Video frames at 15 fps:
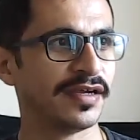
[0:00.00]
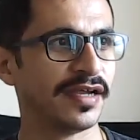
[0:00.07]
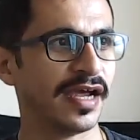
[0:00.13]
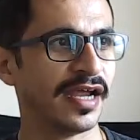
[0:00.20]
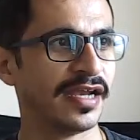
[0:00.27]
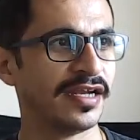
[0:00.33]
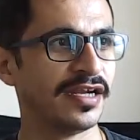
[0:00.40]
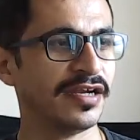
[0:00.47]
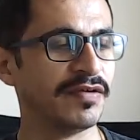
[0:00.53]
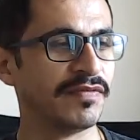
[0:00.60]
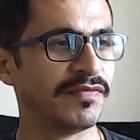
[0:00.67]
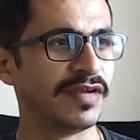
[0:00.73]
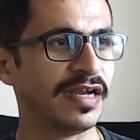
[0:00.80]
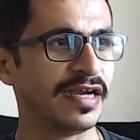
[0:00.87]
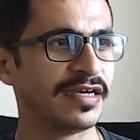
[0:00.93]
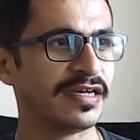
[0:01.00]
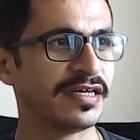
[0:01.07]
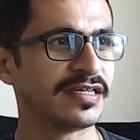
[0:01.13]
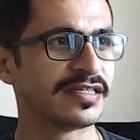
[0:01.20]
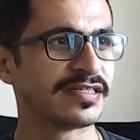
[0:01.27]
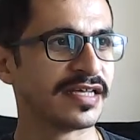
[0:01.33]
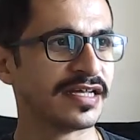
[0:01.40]
an
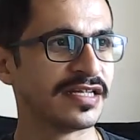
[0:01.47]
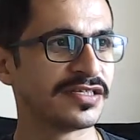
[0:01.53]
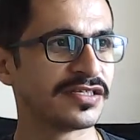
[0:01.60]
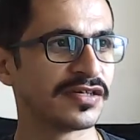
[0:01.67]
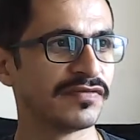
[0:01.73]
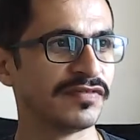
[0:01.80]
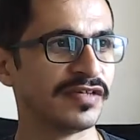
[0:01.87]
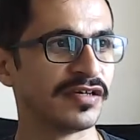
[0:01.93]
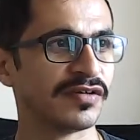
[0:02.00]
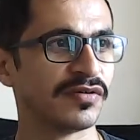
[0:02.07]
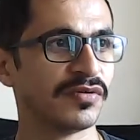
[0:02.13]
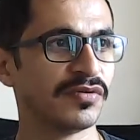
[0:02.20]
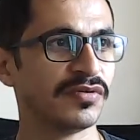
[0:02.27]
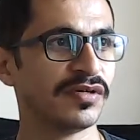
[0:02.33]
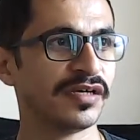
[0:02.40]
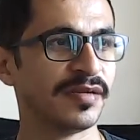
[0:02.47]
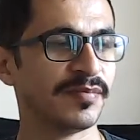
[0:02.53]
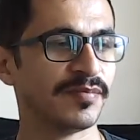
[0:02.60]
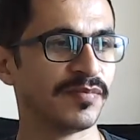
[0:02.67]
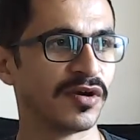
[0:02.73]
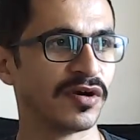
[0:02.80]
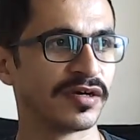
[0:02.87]
inflated sense of their own
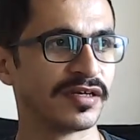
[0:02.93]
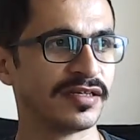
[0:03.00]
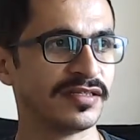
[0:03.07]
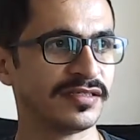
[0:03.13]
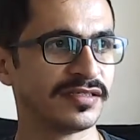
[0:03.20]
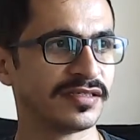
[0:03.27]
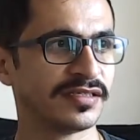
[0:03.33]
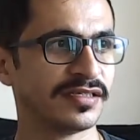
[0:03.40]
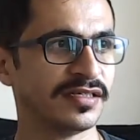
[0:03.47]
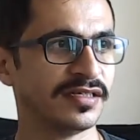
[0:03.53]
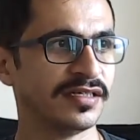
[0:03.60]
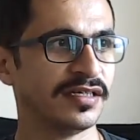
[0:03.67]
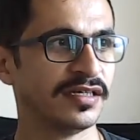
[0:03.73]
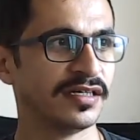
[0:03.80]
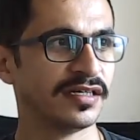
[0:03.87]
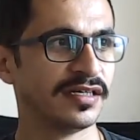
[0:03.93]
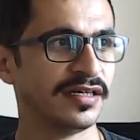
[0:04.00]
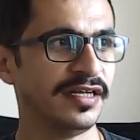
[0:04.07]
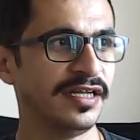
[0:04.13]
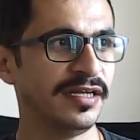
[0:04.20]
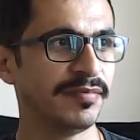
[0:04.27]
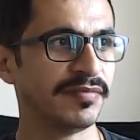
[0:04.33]
importance, a
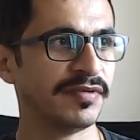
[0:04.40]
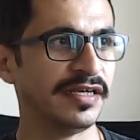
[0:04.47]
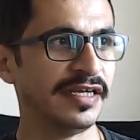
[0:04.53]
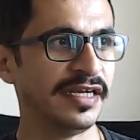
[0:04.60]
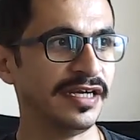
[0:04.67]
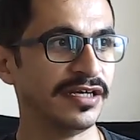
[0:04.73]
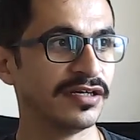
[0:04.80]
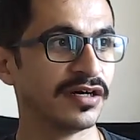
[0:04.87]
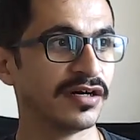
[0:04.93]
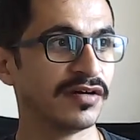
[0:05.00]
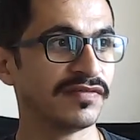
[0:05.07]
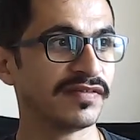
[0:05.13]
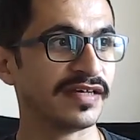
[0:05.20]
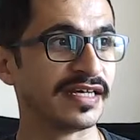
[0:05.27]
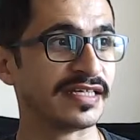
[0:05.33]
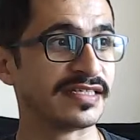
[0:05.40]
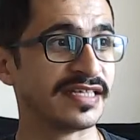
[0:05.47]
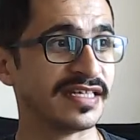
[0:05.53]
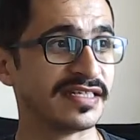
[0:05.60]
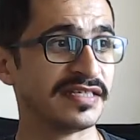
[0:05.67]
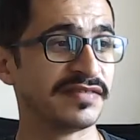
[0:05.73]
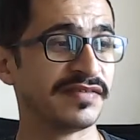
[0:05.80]
deep need of
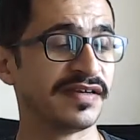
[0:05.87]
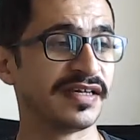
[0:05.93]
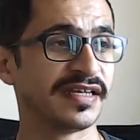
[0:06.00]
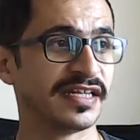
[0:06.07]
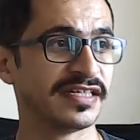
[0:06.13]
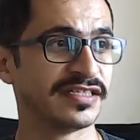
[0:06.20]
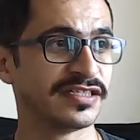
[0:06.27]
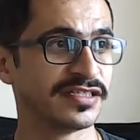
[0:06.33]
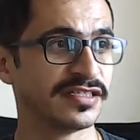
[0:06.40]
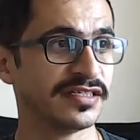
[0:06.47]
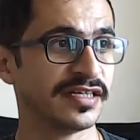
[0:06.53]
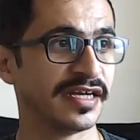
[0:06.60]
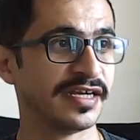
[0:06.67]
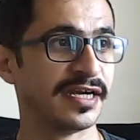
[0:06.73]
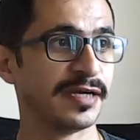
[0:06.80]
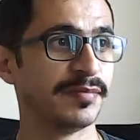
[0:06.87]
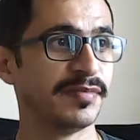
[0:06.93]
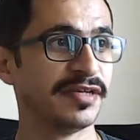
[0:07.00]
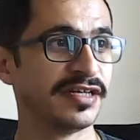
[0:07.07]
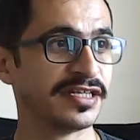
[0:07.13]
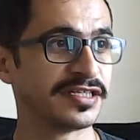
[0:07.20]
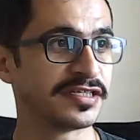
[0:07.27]
excessive attention and
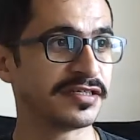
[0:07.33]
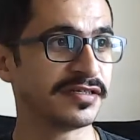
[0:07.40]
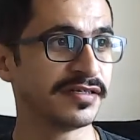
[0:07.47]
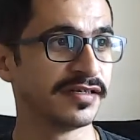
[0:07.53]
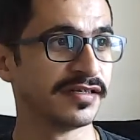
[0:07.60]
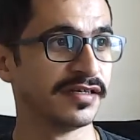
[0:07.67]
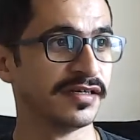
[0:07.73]
admiration,